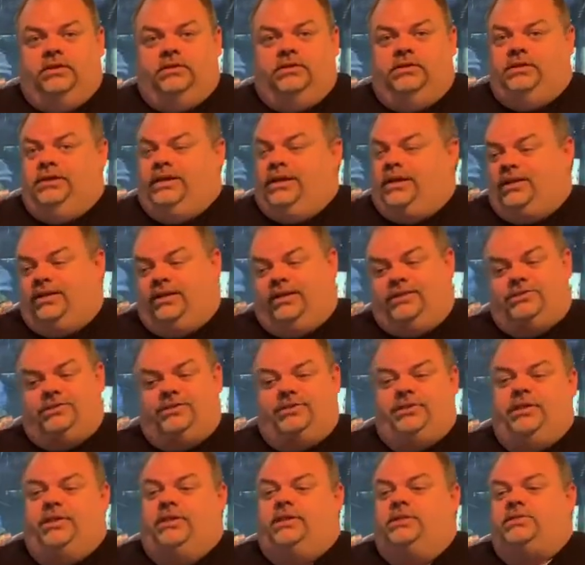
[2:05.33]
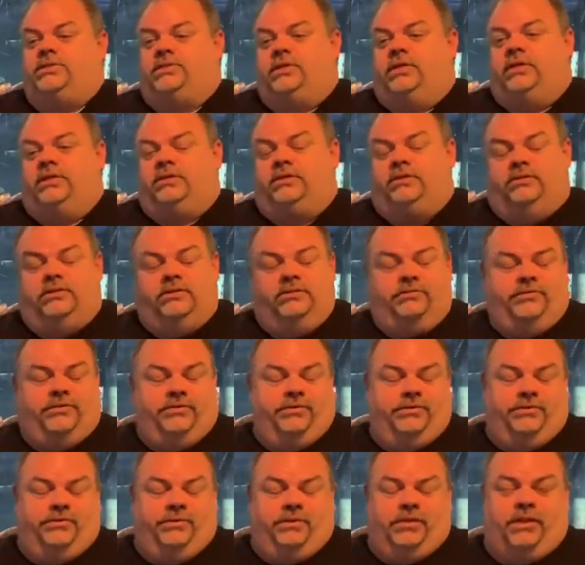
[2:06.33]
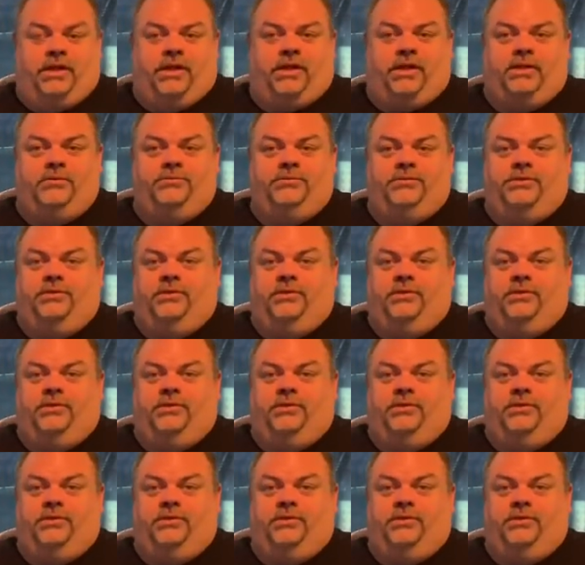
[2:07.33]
You gotta let your tank cycle. If you're new to the hobby,